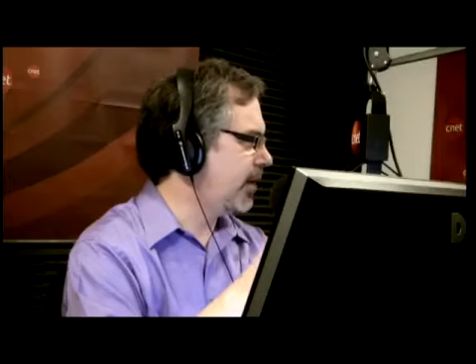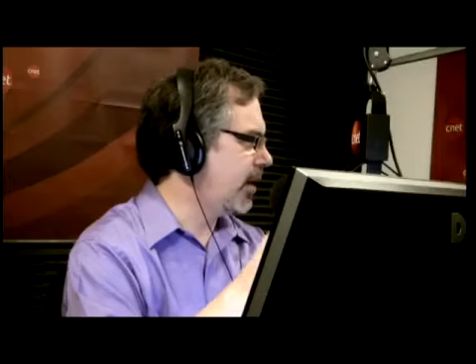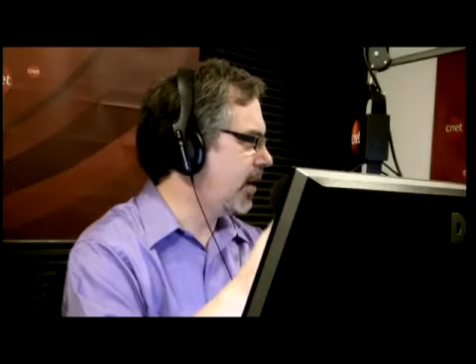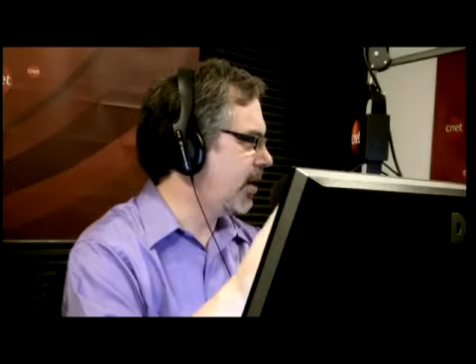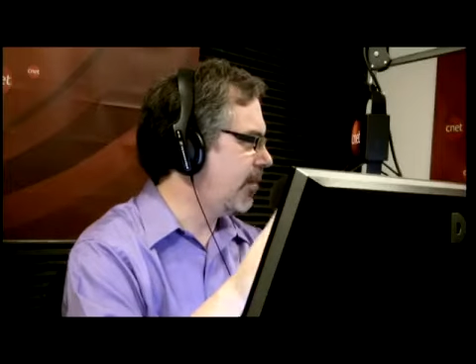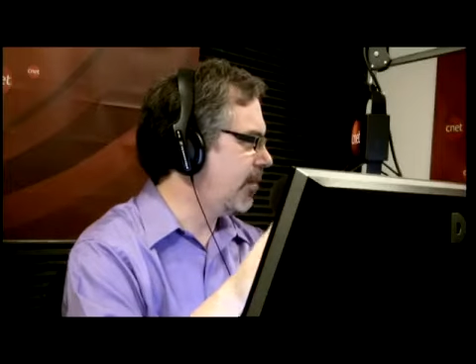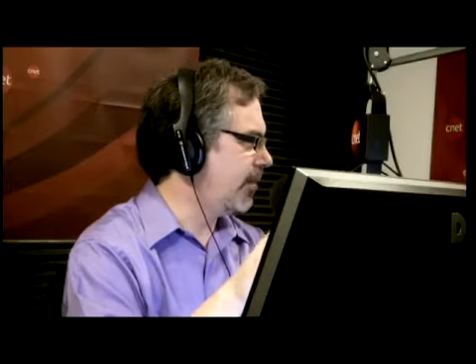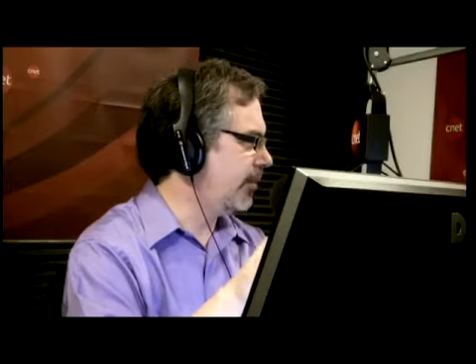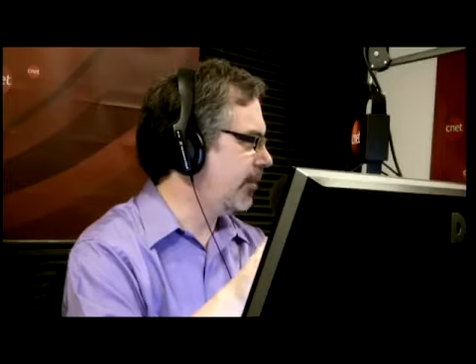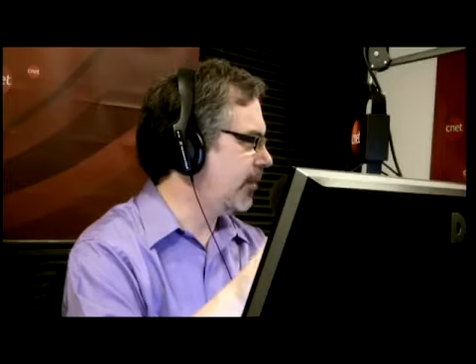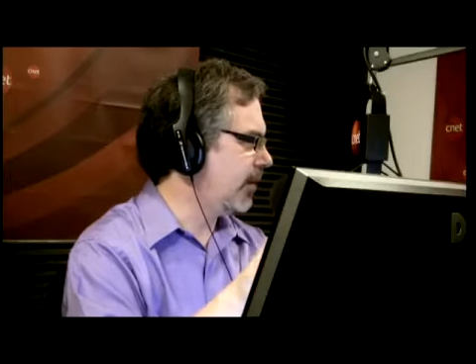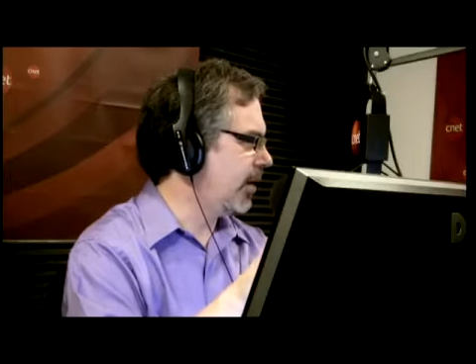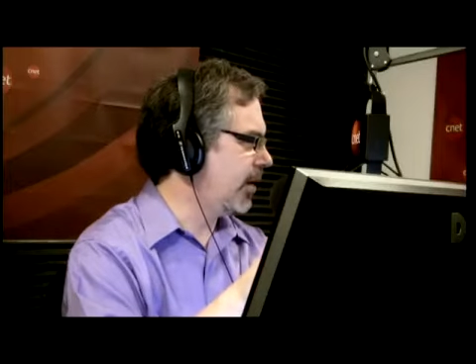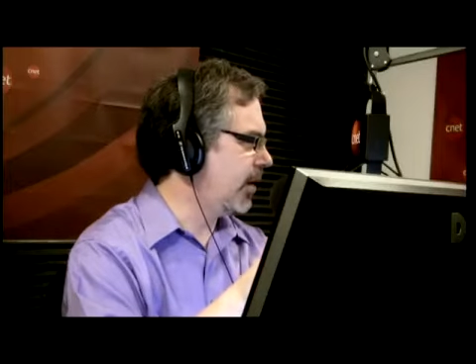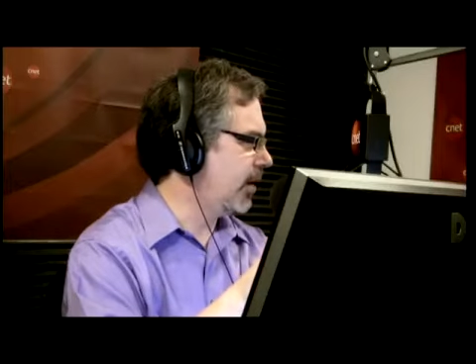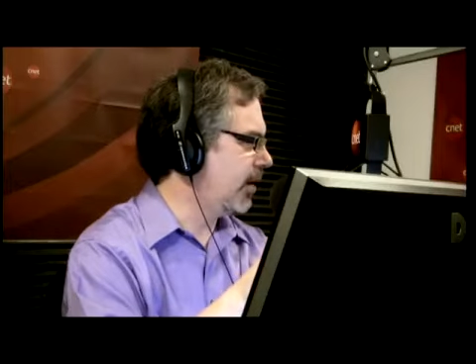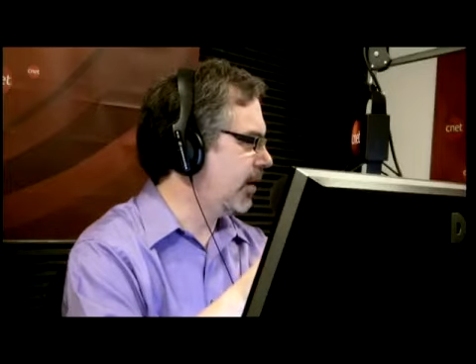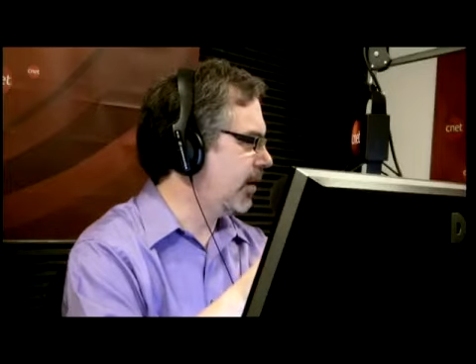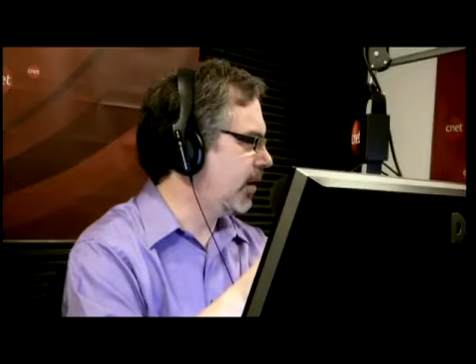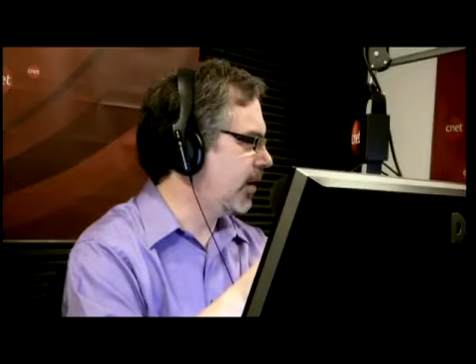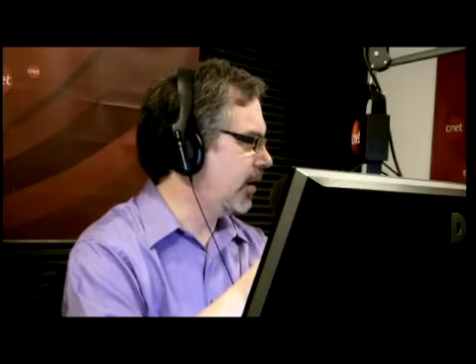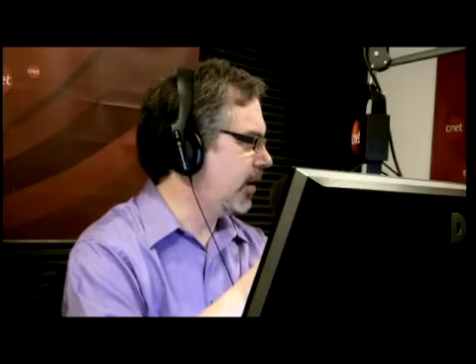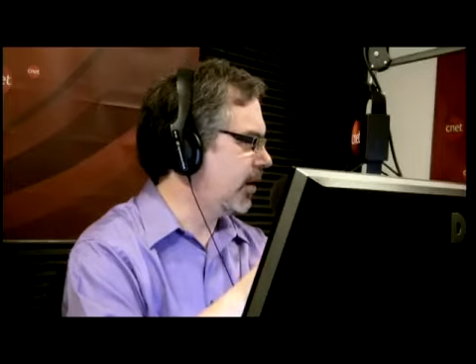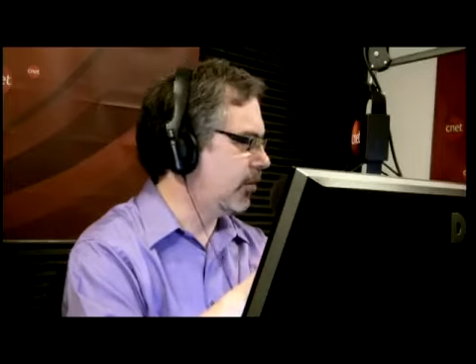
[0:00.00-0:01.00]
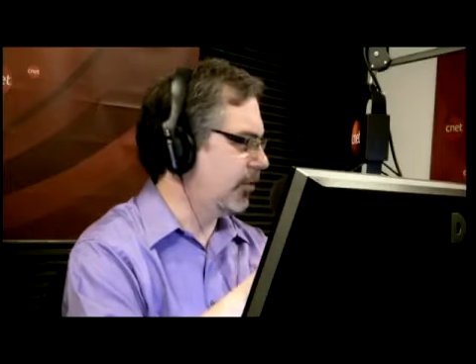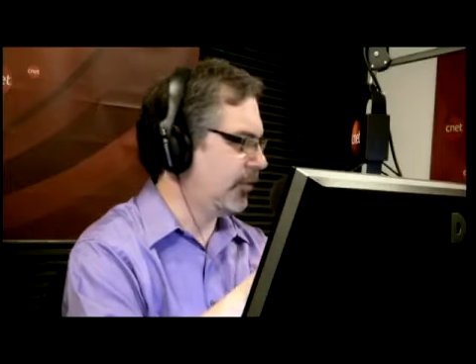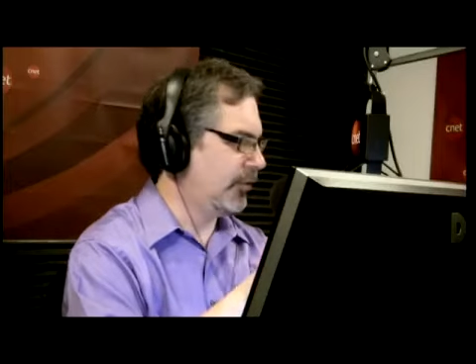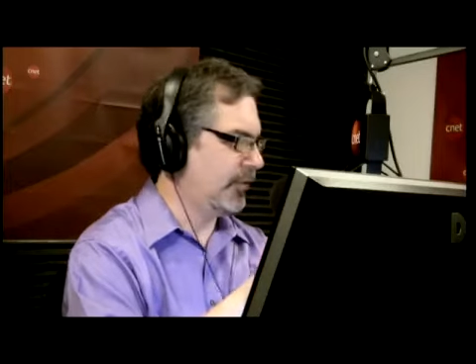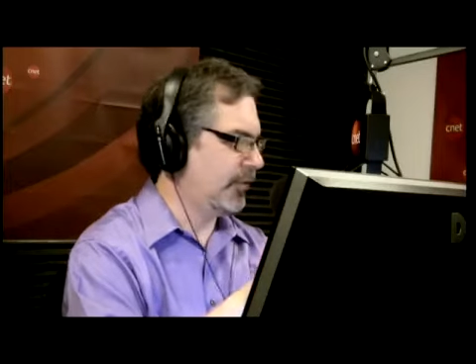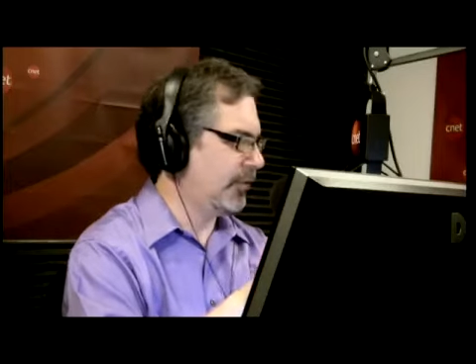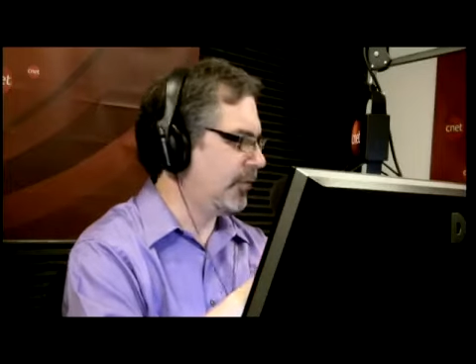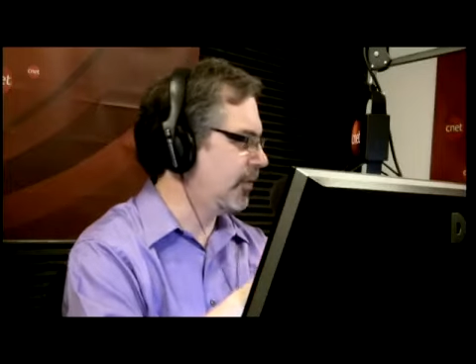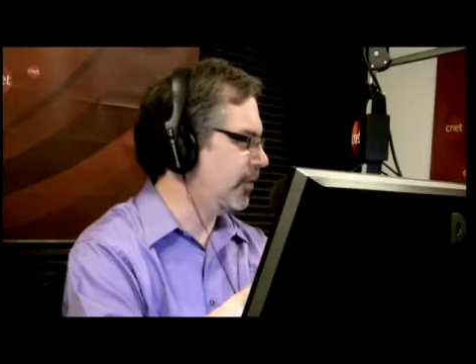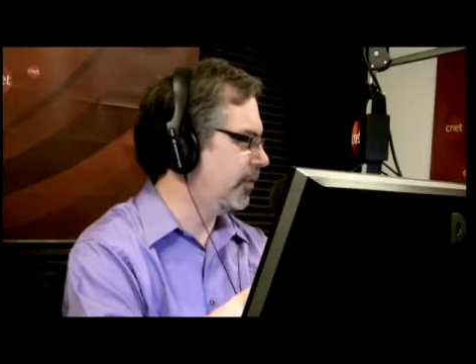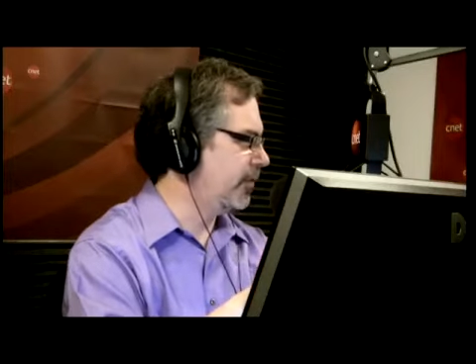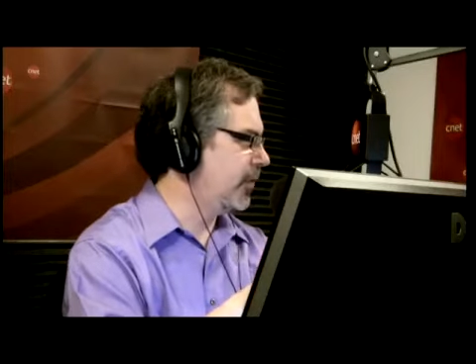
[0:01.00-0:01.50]
to IMSI, which
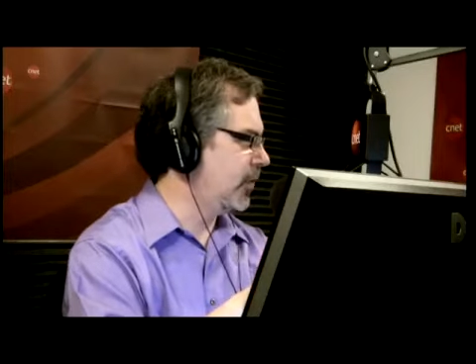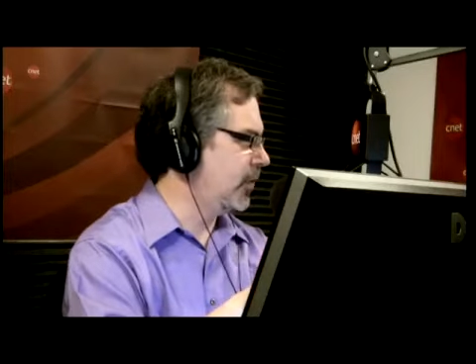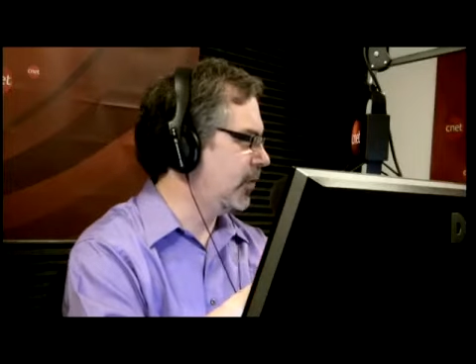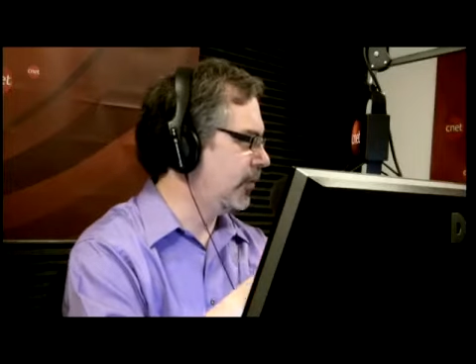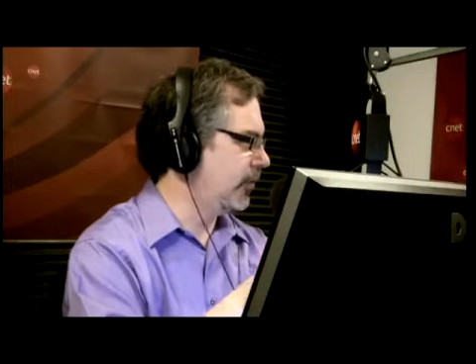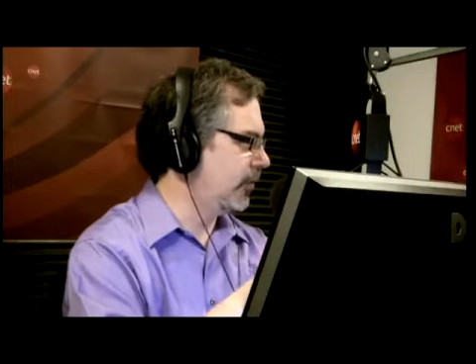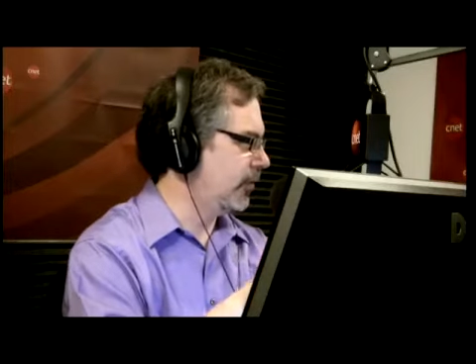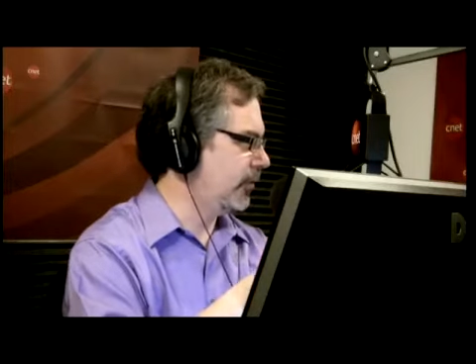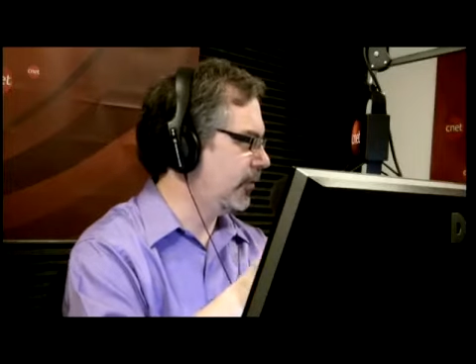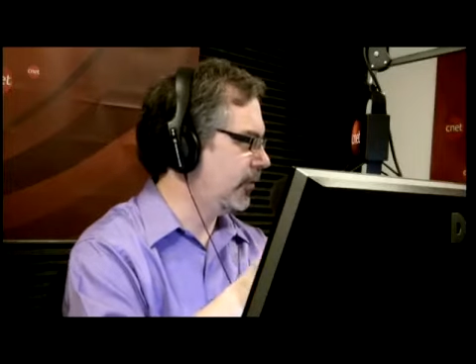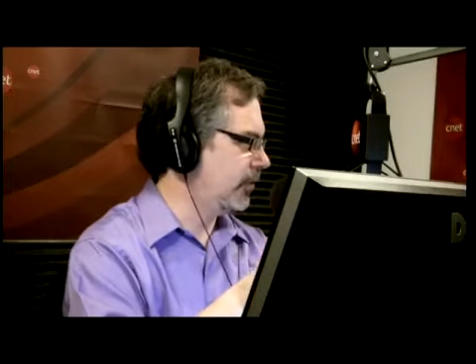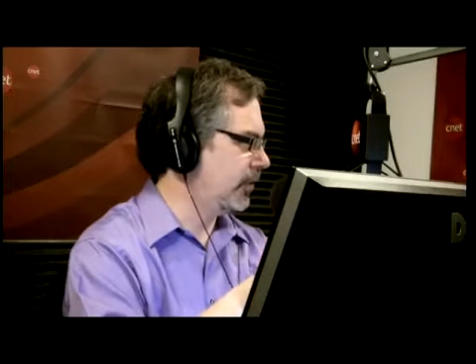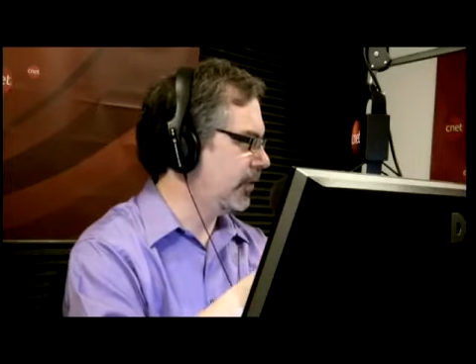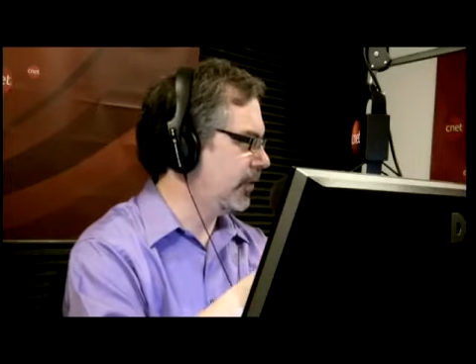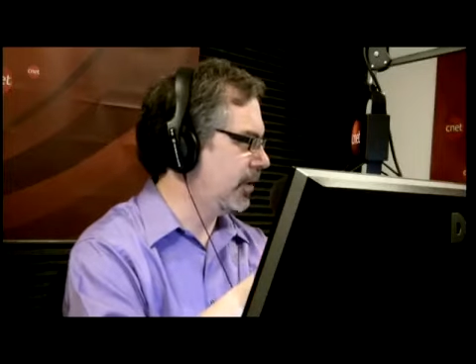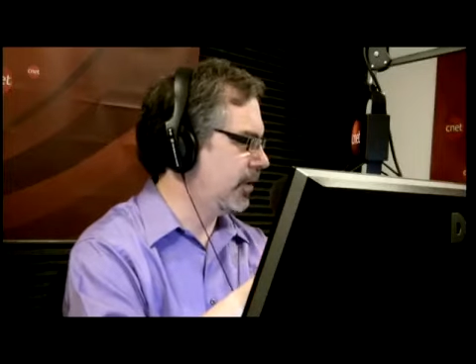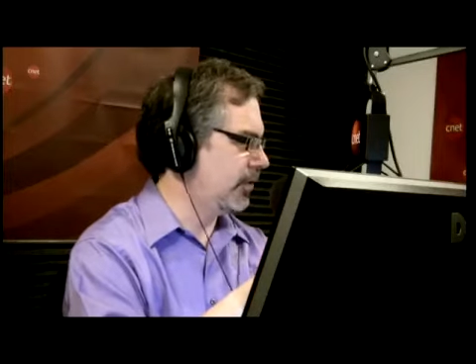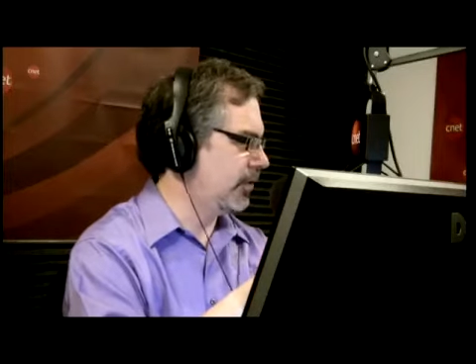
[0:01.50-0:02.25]
is the phone's